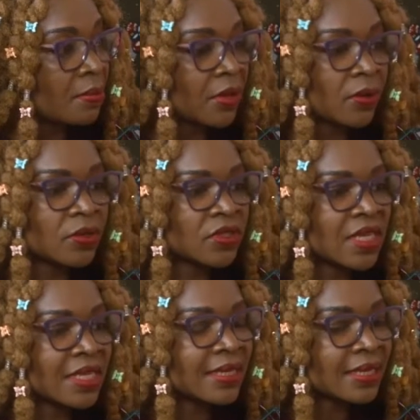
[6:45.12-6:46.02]

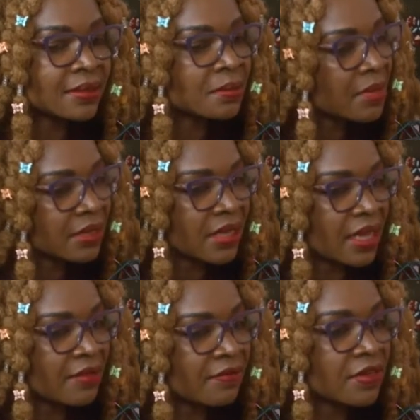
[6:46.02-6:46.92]
Because it doesn't
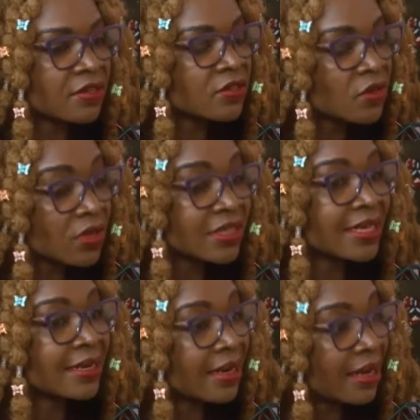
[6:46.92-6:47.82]
matter if it's
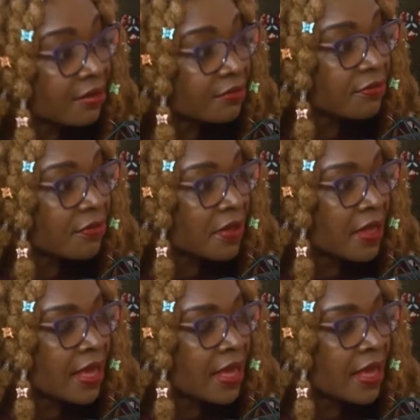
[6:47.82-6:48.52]
not enough,